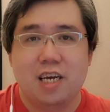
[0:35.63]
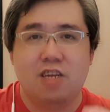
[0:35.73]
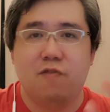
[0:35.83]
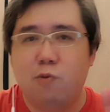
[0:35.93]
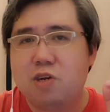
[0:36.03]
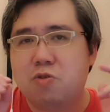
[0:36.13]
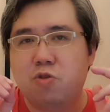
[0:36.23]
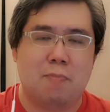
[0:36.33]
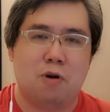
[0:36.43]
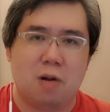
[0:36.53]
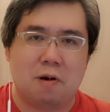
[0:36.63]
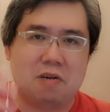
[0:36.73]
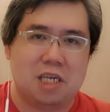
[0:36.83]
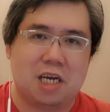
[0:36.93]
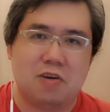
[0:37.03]
If you want to know more about
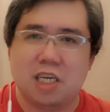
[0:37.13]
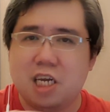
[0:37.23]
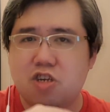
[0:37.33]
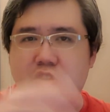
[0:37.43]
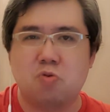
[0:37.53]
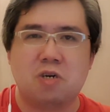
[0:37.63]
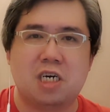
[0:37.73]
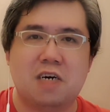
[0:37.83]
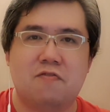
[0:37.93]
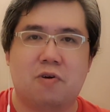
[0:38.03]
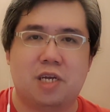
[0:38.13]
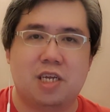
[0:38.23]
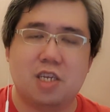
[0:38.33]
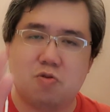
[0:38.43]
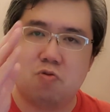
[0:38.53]
it, you can just Google for it.
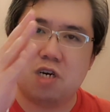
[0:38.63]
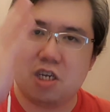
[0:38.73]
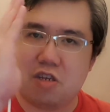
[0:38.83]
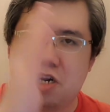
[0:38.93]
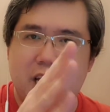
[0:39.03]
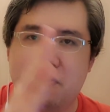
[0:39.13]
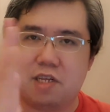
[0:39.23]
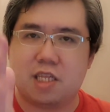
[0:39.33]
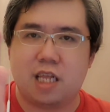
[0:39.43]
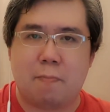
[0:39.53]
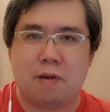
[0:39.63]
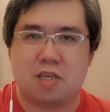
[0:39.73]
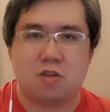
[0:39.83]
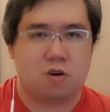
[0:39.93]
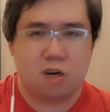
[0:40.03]
Just Google Tray Return
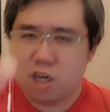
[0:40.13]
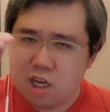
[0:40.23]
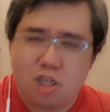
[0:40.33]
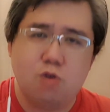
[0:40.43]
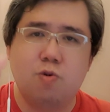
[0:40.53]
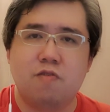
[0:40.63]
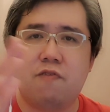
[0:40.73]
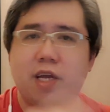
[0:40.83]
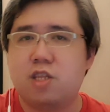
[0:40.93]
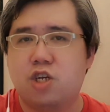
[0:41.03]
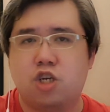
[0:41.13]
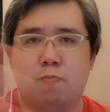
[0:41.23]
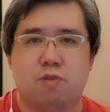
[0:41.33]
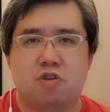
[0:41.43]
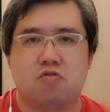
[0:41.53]
Ambassador. You will find the
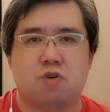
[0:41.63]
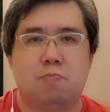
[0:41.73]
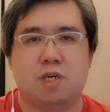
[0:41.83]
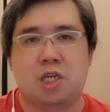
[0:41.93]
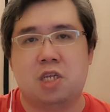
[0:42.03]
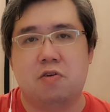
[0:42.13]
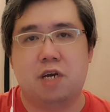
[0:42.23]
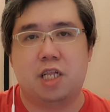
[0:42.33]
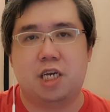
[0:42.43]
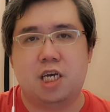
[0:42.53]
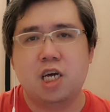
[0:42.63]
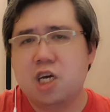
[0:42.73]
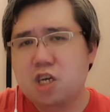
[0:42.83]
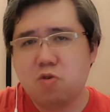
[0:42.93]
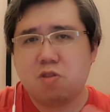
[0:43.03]
job description already.
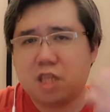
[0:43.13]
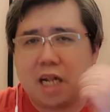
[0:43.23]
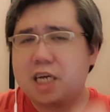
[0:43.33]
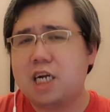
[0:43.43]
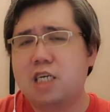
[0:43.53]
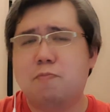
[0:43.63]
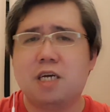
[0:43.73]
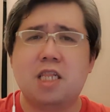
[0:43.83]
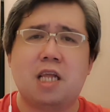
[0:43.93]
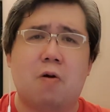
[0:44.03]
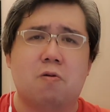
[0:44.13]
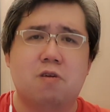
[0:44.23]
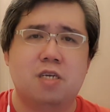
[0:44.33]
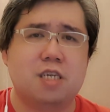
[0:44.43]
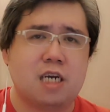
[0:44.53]
So technically speaking now,
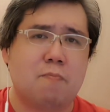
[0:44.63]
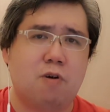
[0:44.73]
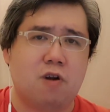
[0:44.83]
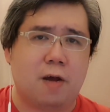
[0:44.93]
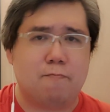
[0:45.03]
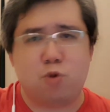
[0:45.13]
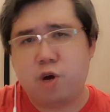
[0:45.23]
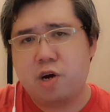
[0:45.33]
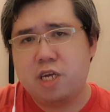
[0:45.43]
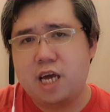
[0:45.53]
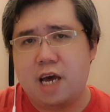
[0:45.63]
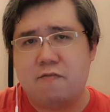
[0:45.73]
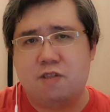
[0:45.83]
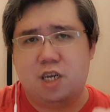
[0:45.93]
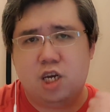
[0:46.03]
in Singapore, right, you already
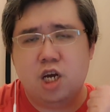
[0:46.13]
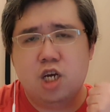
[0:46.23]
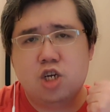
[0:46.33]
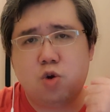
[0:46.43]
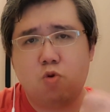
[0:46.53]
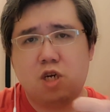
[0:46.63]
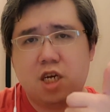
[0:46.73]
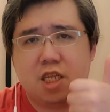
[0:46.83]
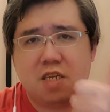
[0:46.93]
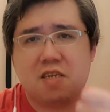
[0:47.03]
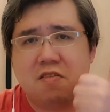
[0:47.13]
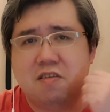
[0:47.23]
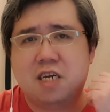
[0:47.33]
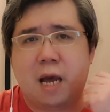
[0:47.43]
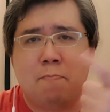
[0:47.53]
have the Social Distancing